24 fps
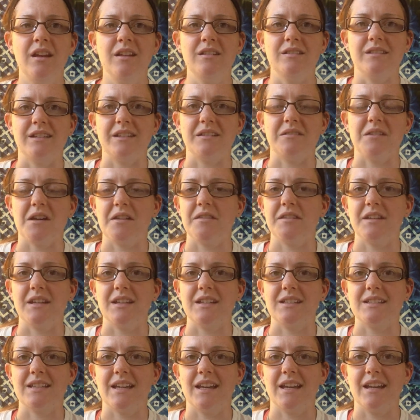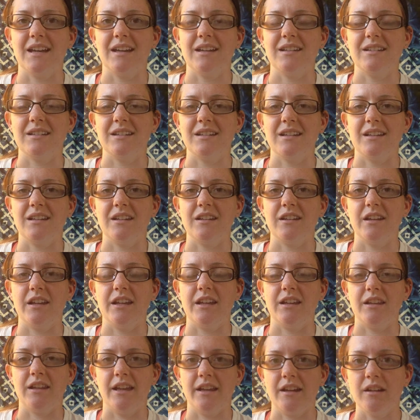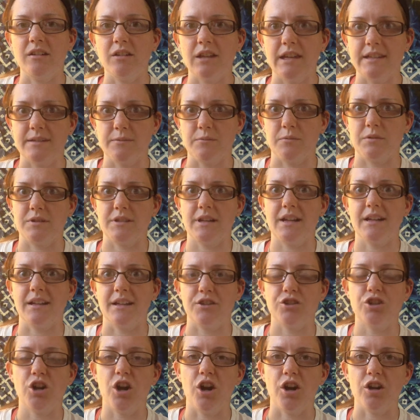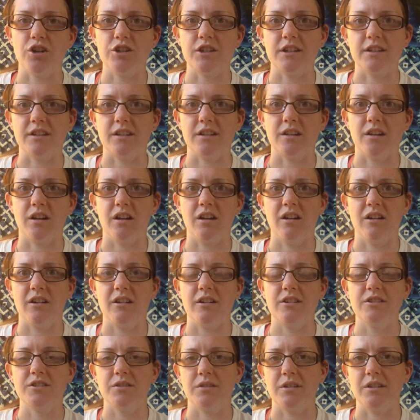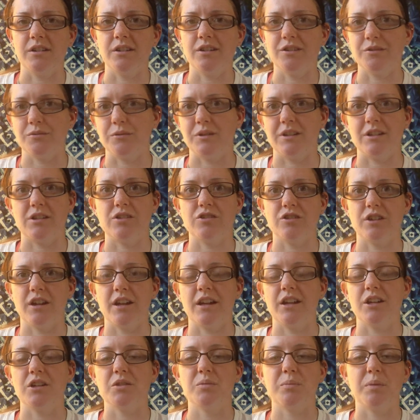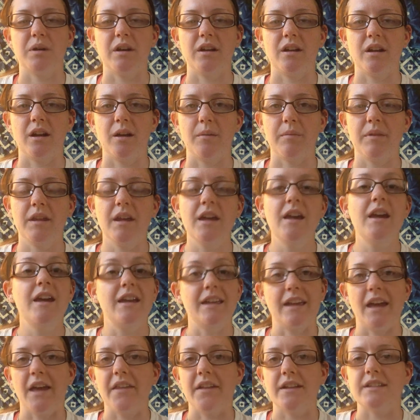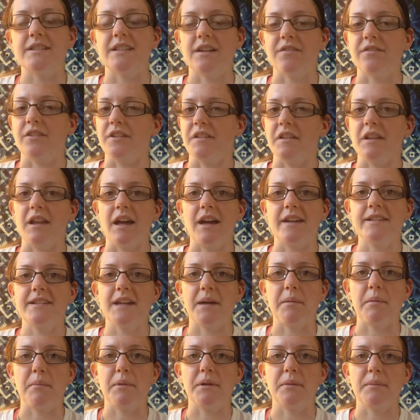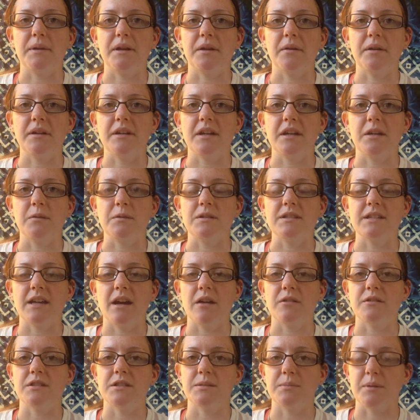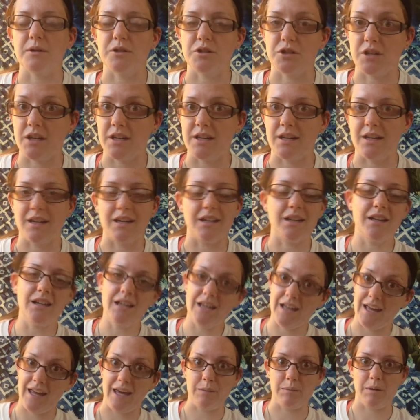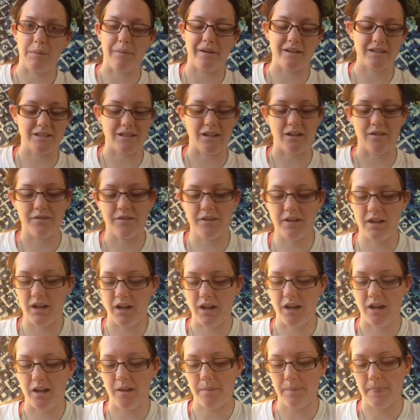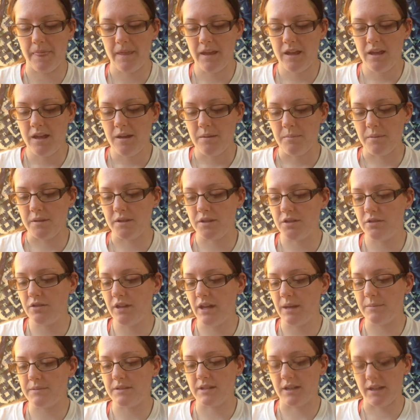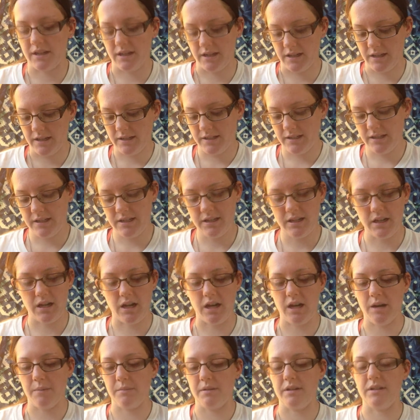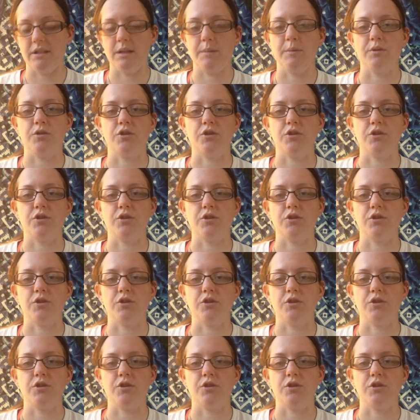like nothing in his hand, and he like, because it was kind of like charging the car, so it looked really strange. But yeah, that's definitely the last time I'm going to be going to anyone's house, especially at night and by myself. But the two games that I got, Double